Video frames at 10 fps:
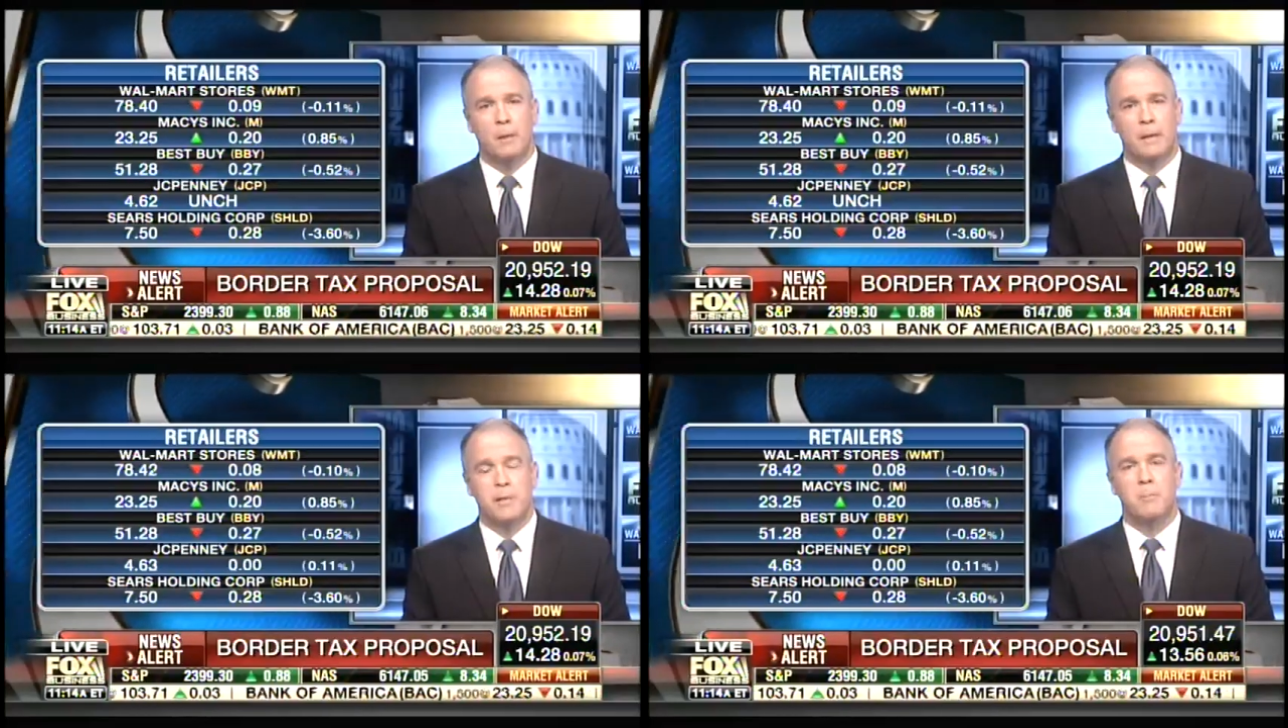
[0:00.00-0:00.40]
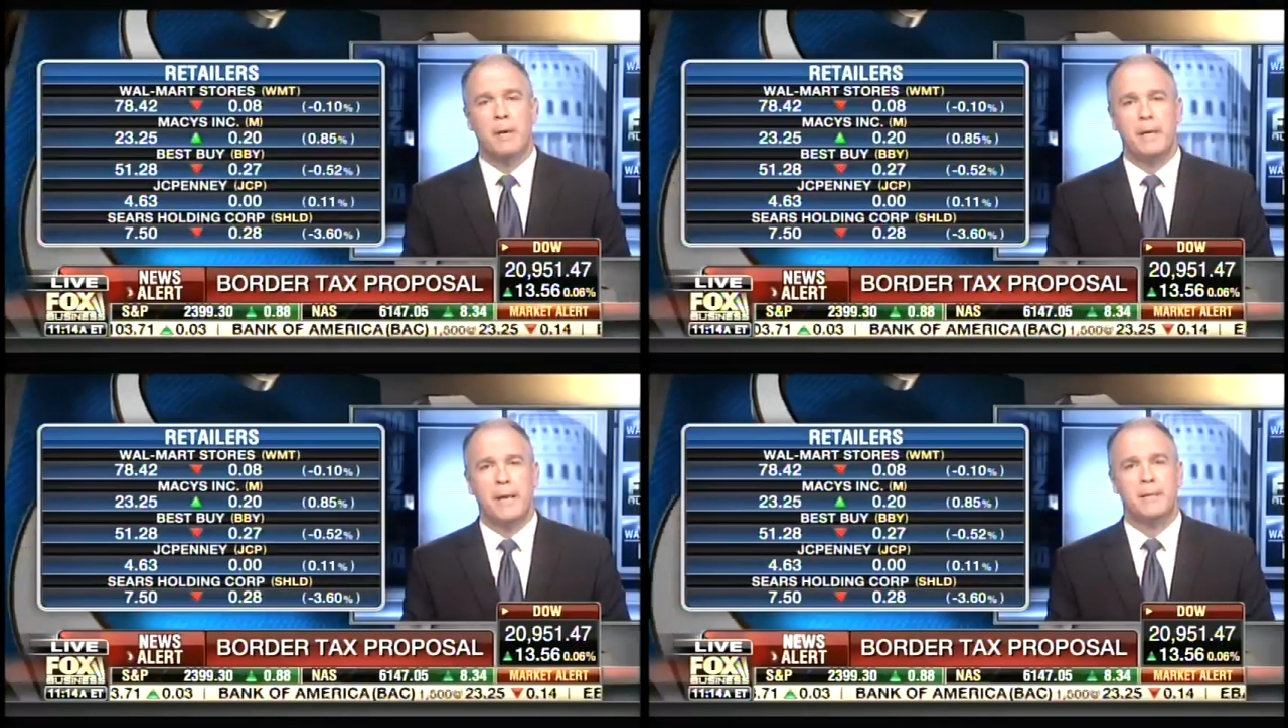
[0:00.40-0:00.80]
That's
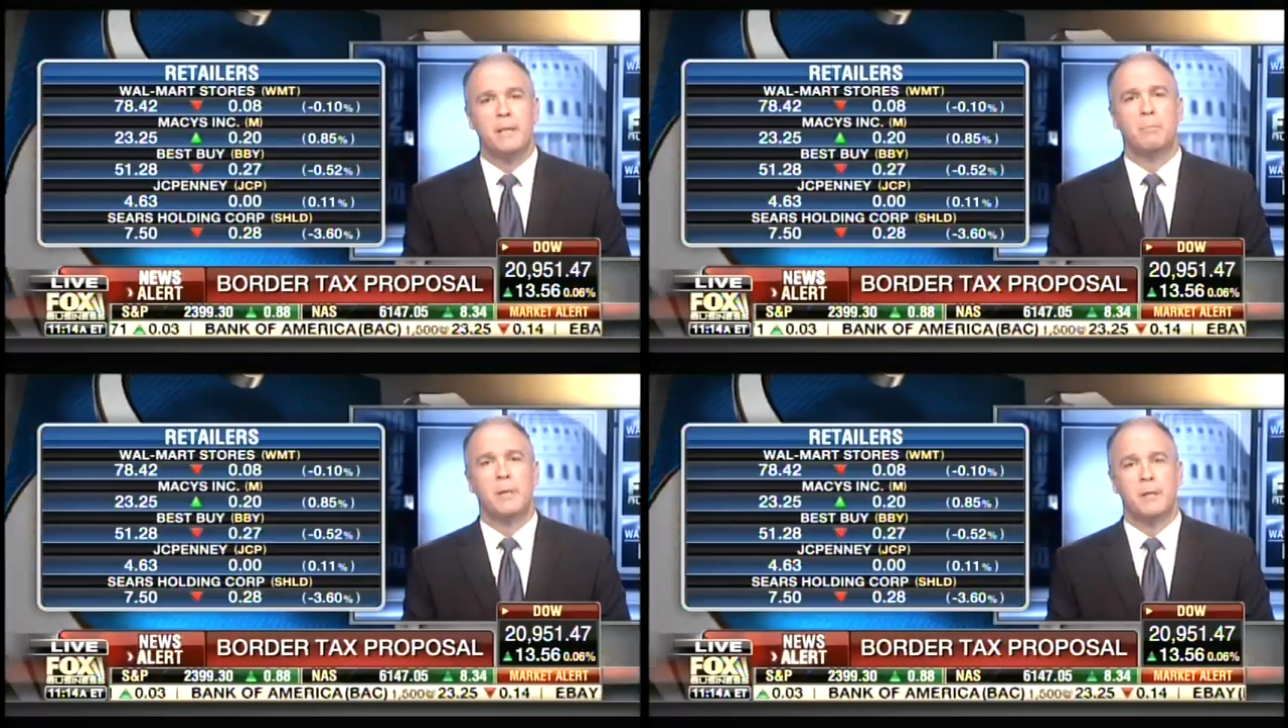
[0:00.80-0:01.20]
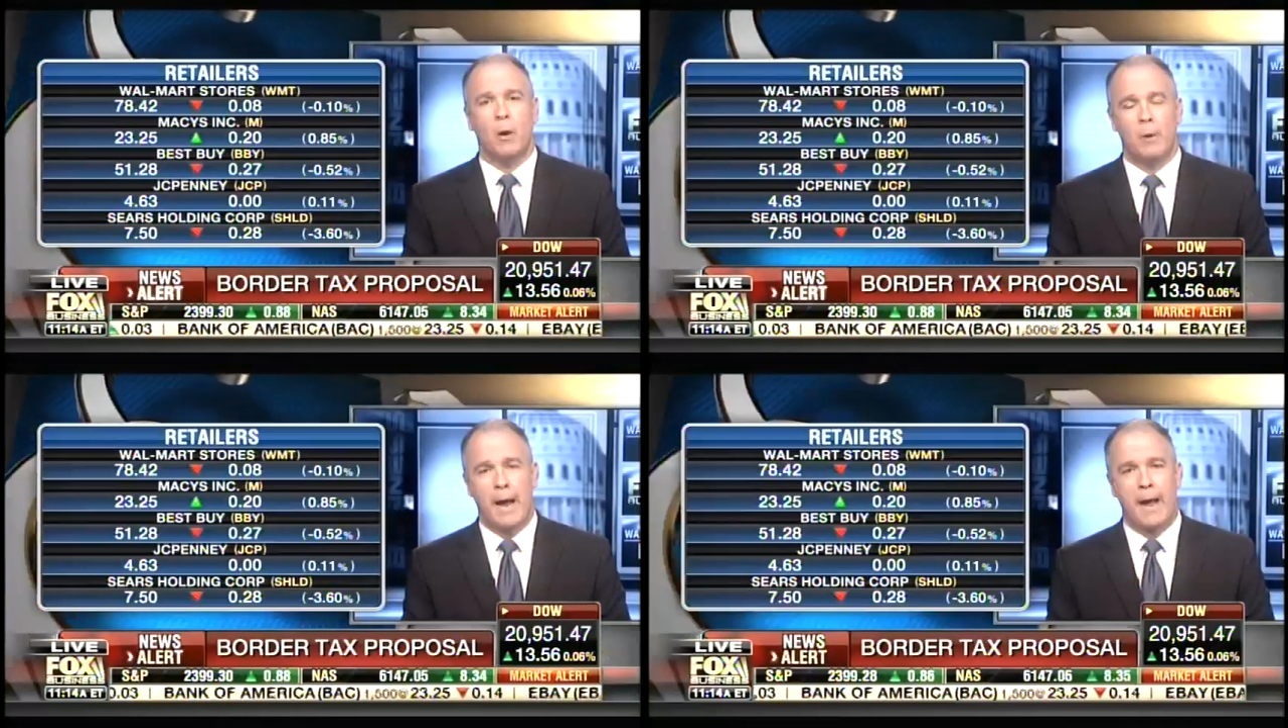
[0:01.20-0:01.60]
money they simply
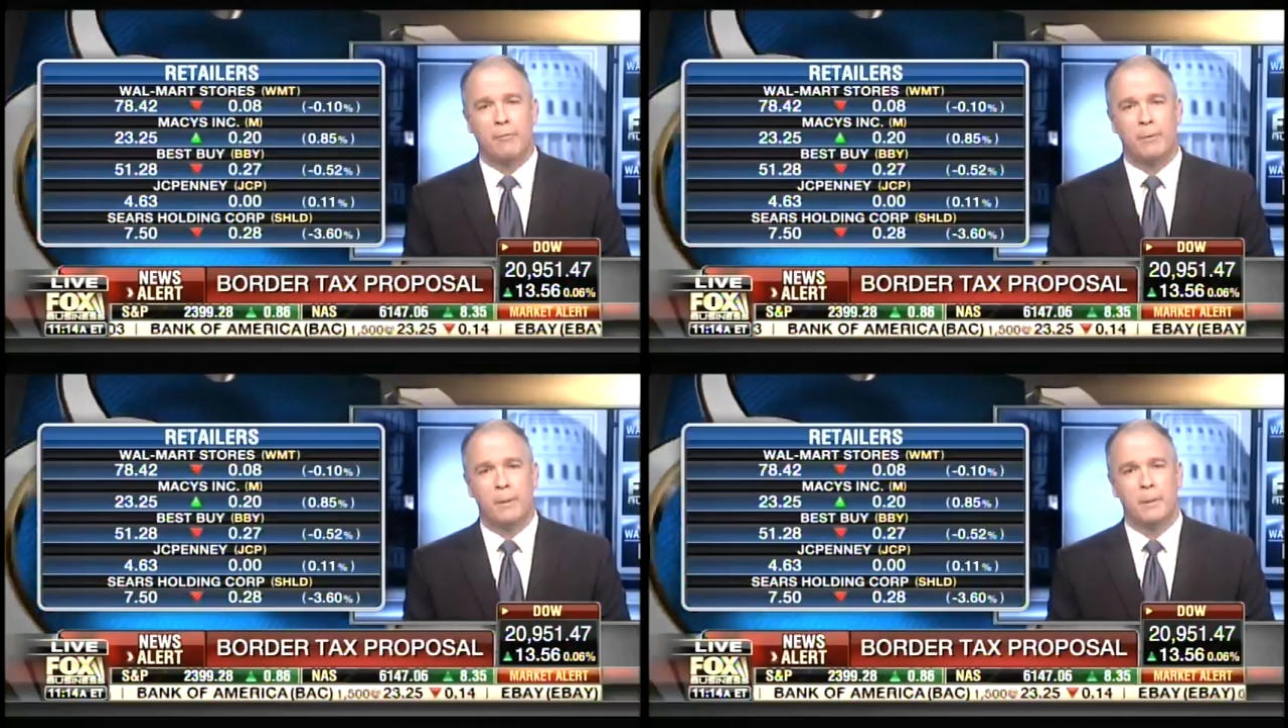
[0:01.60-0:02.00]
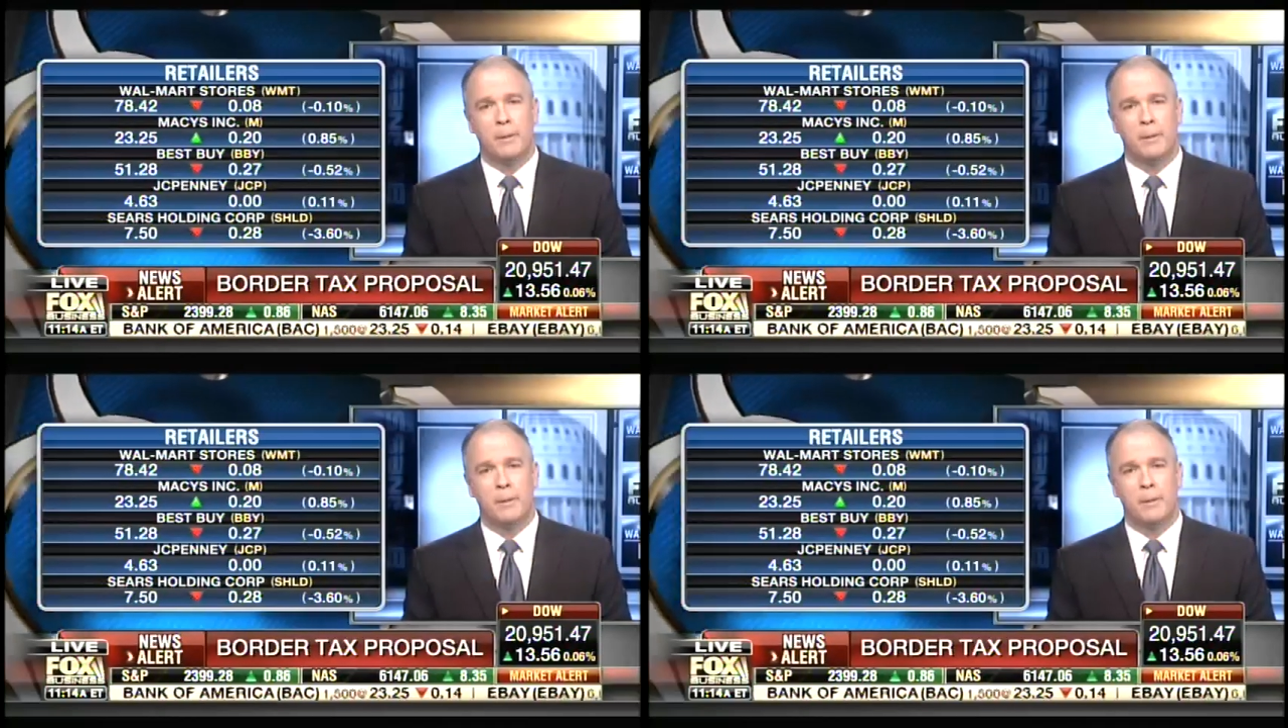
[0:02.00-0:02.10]
don't have.